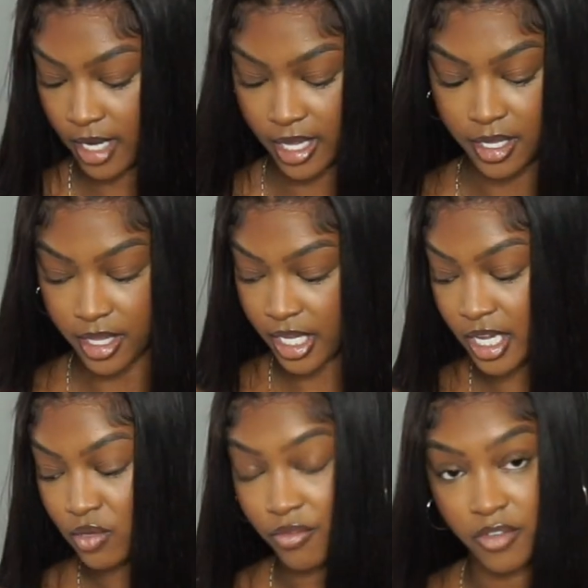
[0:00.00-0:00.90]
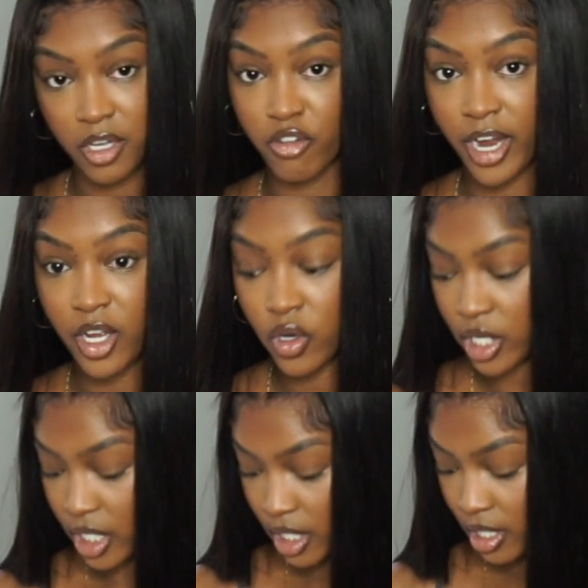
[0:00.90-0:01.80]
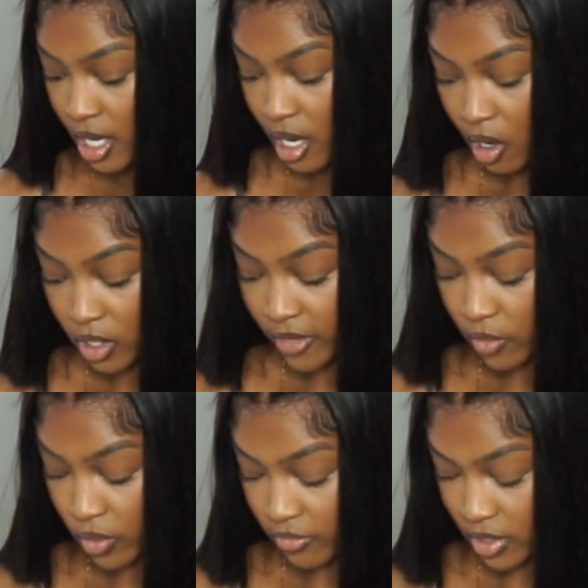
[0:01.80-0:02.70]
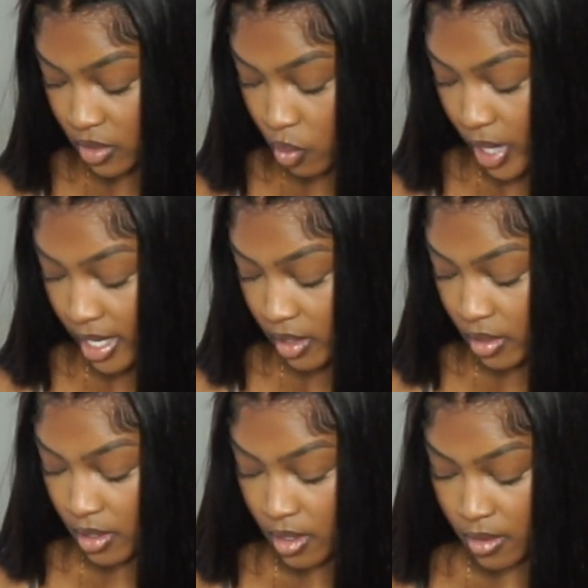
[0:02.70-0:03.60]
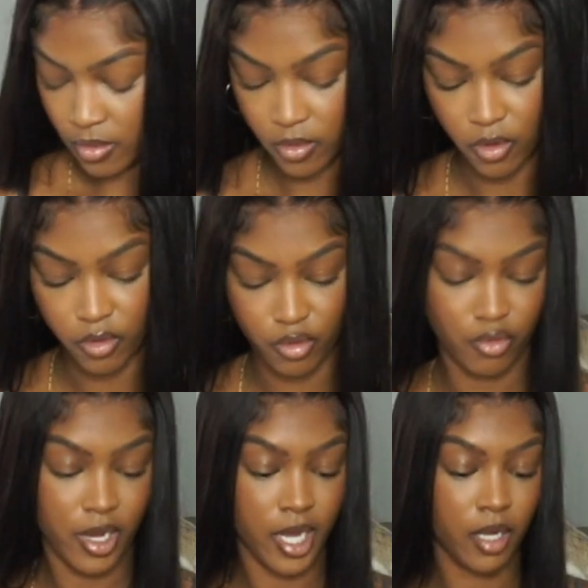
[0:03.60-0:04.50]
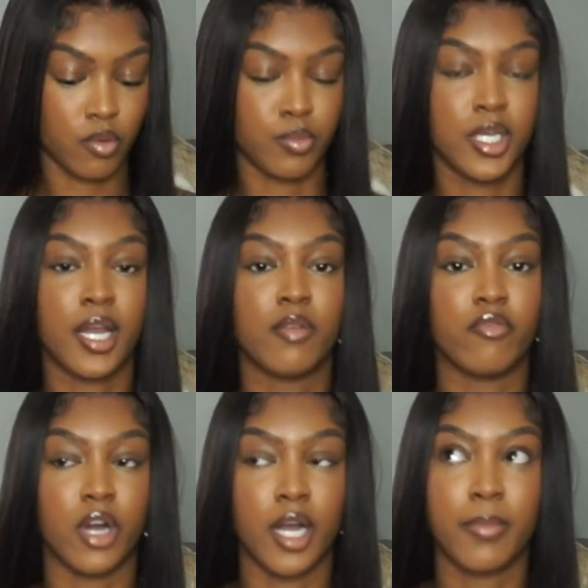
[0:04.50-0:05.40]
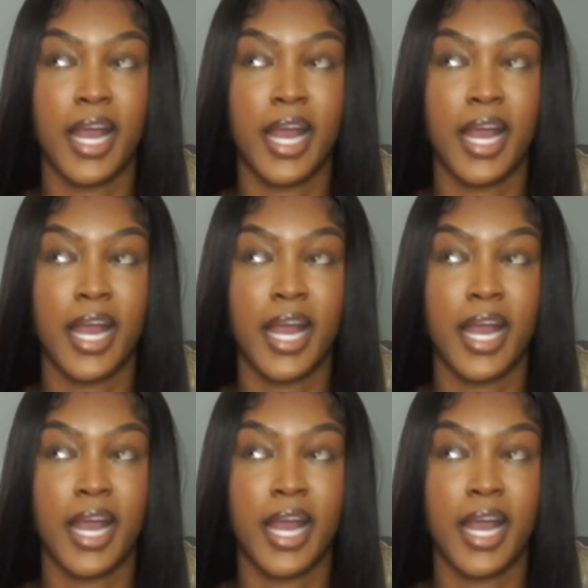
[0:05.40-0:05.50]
I think these with the gray hoodie or even with this white crew neck would be a vibe.